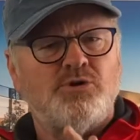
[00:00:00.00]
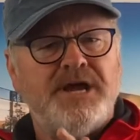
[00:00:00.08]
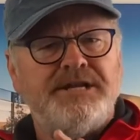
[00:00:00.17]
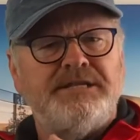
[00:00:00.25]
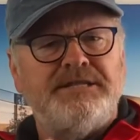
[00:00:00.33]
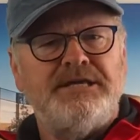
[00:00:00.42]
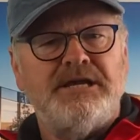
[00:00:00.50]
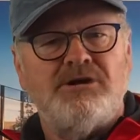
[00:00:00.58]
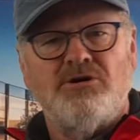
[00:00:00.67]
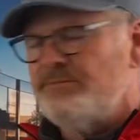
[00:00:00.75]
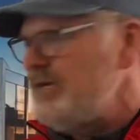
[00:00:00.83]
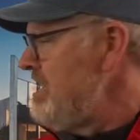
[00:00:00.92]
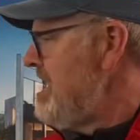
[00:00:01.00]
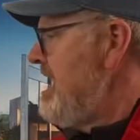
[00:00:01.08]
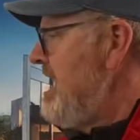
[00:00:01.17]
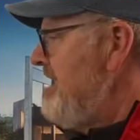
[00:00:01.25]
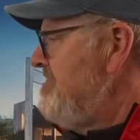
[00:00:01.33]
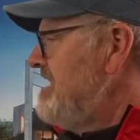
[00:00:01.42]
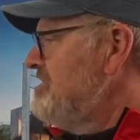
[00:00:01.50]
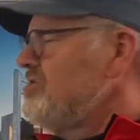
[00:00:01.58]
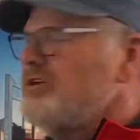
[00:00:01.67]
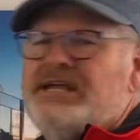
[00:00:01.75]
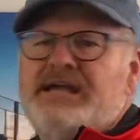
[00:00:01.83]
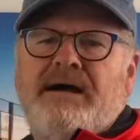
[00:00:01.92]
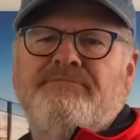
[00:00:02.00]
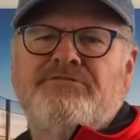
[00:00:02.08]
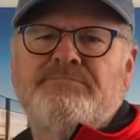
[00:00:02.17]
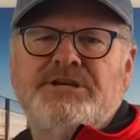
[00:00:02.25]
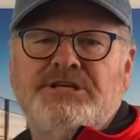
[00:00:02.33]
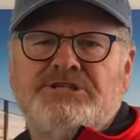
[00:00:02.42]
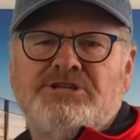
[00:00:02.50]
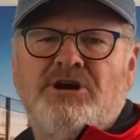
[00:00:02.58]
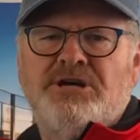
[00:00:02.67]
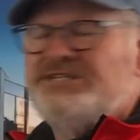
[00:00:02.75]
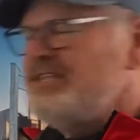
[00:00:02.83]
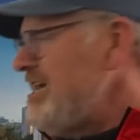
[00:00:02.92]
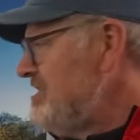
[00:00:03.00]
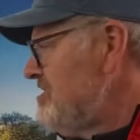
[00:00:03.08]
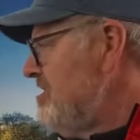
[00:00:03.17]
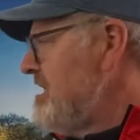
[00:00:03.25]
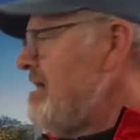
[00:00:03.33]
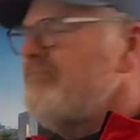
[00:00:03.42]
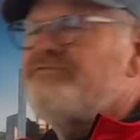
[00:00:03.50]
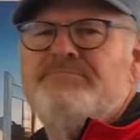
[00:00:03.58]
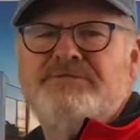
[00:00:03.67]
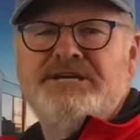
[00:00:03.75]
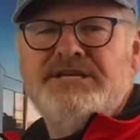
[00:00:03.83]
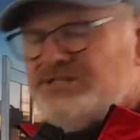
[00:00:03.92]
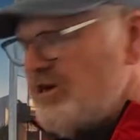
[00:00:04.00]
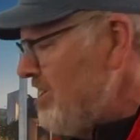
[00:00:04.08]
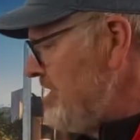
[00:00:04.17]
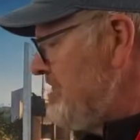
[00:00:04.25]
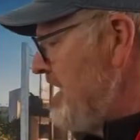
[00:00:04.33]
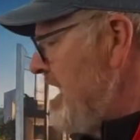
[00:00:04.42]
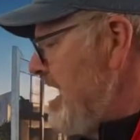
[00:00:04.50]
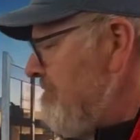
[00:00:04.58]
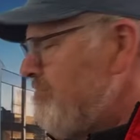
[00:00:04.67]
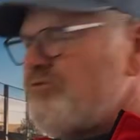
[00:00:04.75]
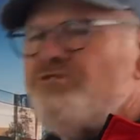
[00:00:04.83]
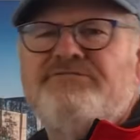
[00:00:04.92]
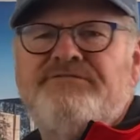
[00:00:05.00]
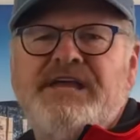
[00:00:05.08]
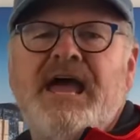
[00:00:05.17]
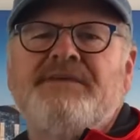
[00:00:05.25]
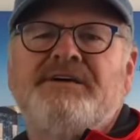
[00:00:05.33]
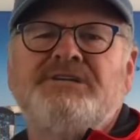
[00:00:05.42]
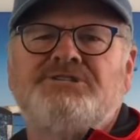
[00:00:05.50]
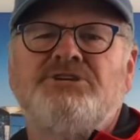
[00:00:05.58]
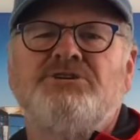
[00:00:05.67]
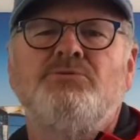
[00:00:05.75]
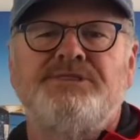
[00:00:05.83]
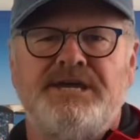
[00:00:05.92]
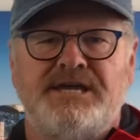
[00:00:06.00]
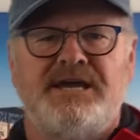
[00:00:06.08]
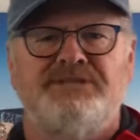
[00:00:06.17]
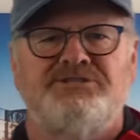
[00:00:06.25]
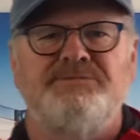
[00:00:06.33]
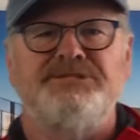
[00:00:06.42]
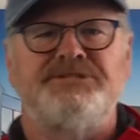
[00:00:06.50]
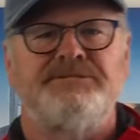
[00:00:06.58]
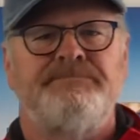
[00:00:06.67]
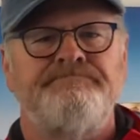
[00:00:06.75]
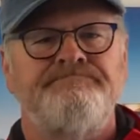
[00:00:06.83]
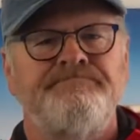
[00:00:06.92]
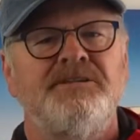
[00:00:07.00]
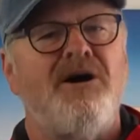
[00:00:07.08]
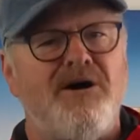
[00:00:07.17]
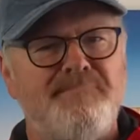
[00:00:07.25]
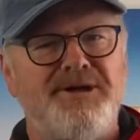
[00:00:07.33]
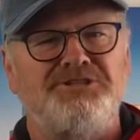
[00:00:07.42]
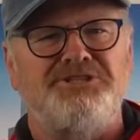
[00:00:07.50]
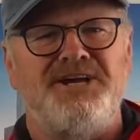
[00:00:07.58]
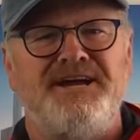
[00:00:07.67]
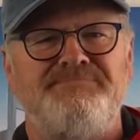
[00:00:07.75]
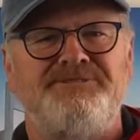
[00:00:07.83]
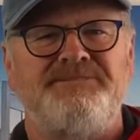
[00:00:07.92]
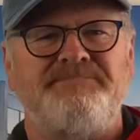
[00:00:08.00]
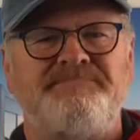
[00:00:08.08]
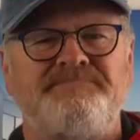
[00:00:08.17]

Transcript: credit in the economy, and that's got to come from these guys. That's got to come from these guys improving how they deal with their customers. I'm Mel James.